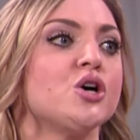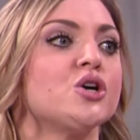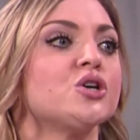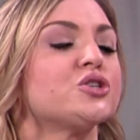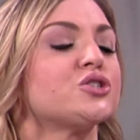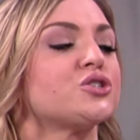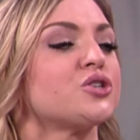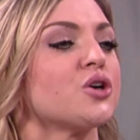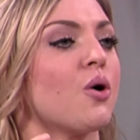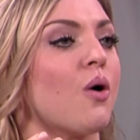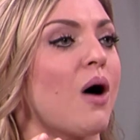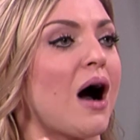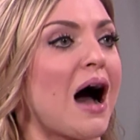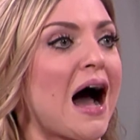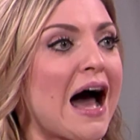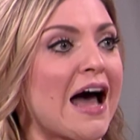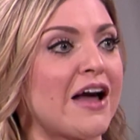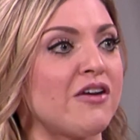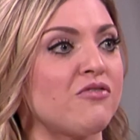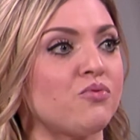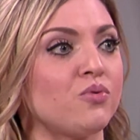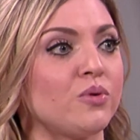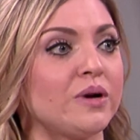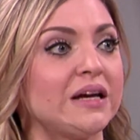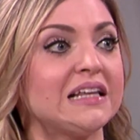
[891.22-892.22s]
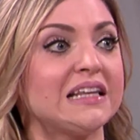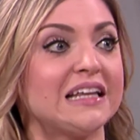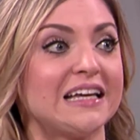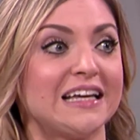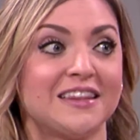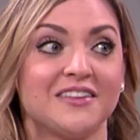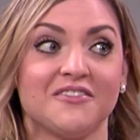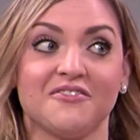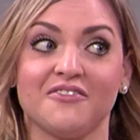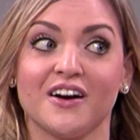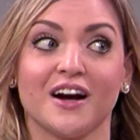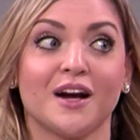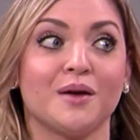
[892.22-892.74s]
So I really, in the
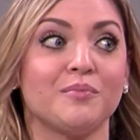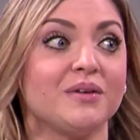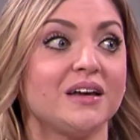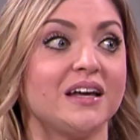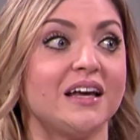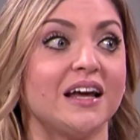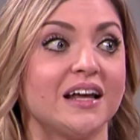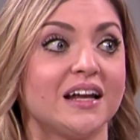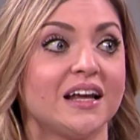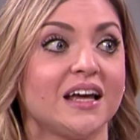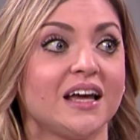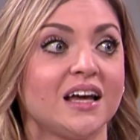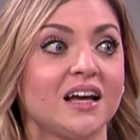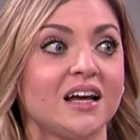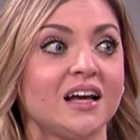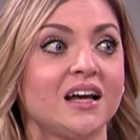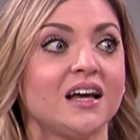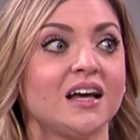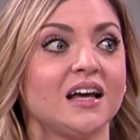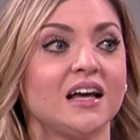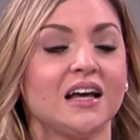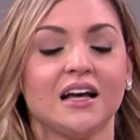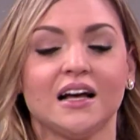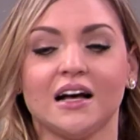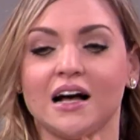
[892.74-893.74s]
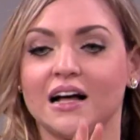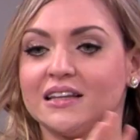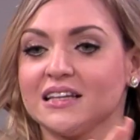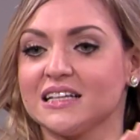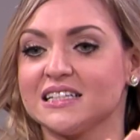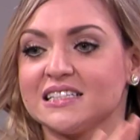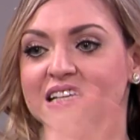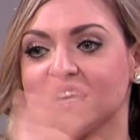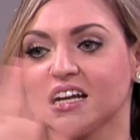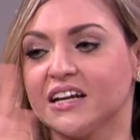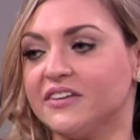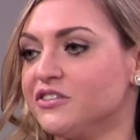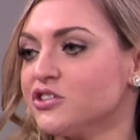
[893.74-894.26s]
very beginning, let's
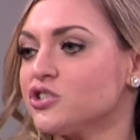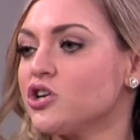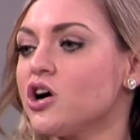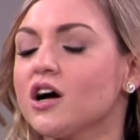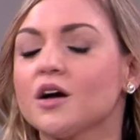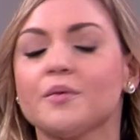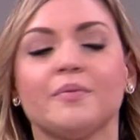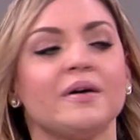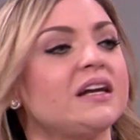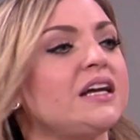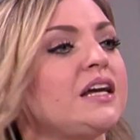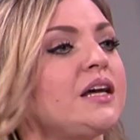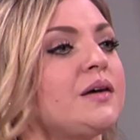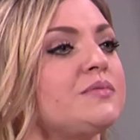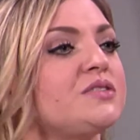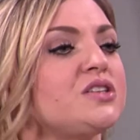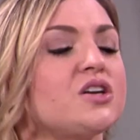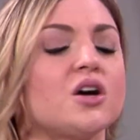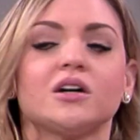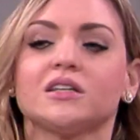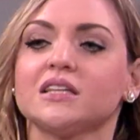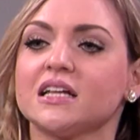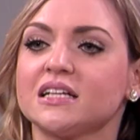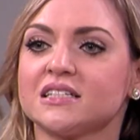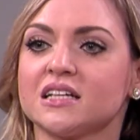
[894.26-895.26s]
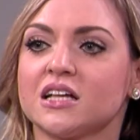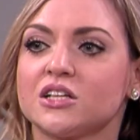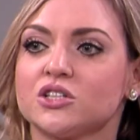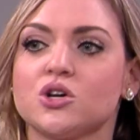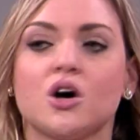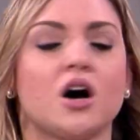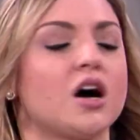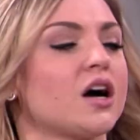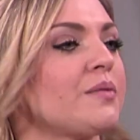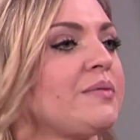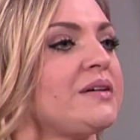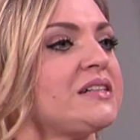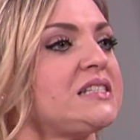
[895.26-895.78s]
not even talk about EMDR, let's not
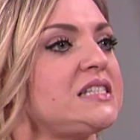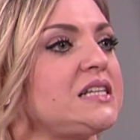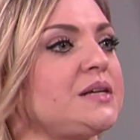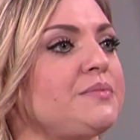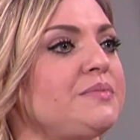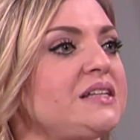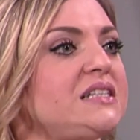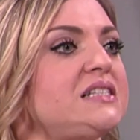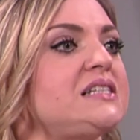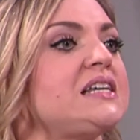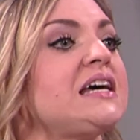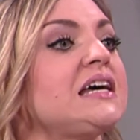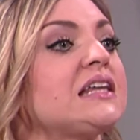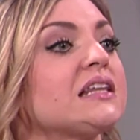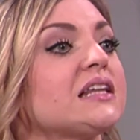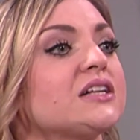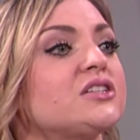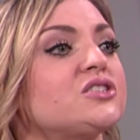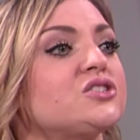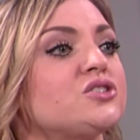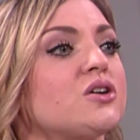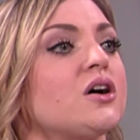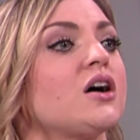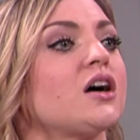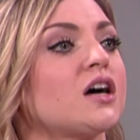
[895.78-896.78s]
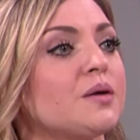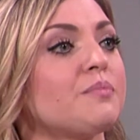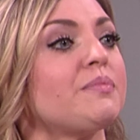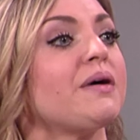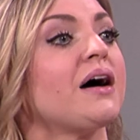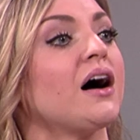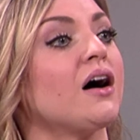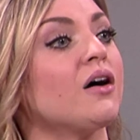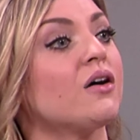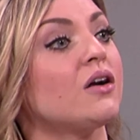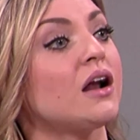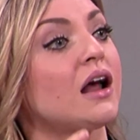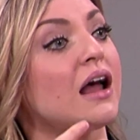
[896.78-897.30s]
talk about CBT, let's talk
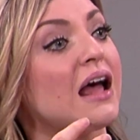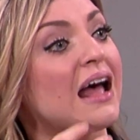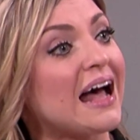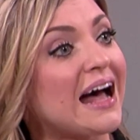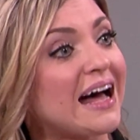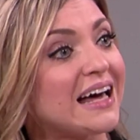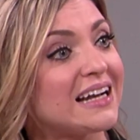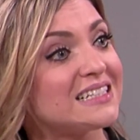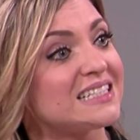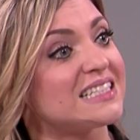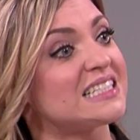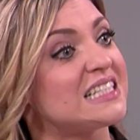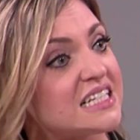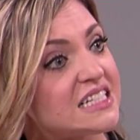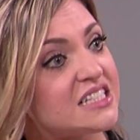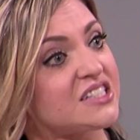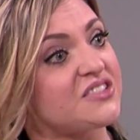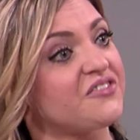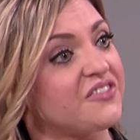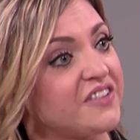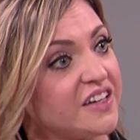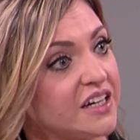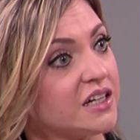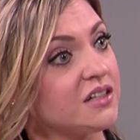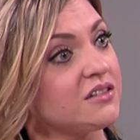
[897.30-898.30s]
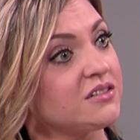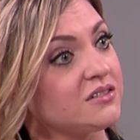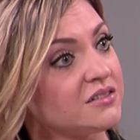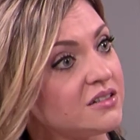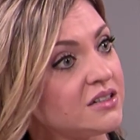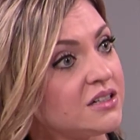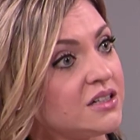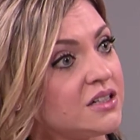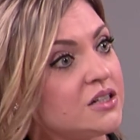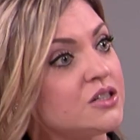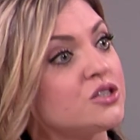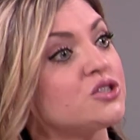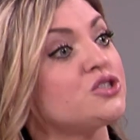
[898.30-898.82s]
about how does this feel?
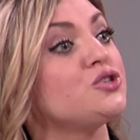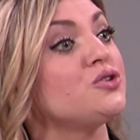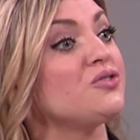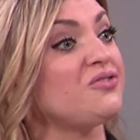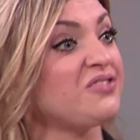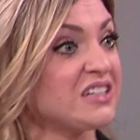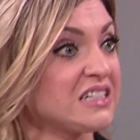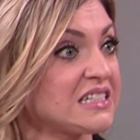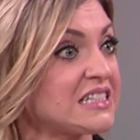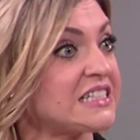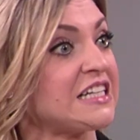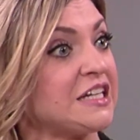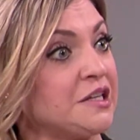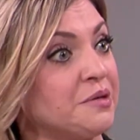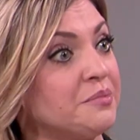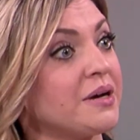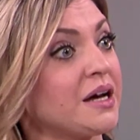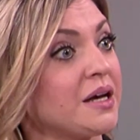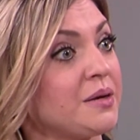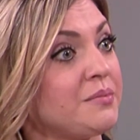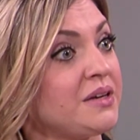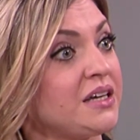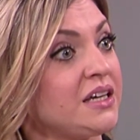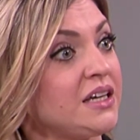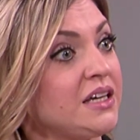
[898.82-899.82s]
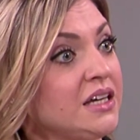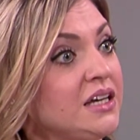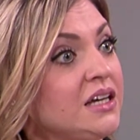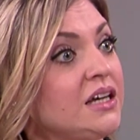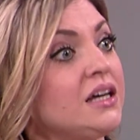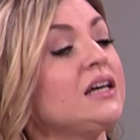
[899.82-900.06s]
Do you feel seen by me?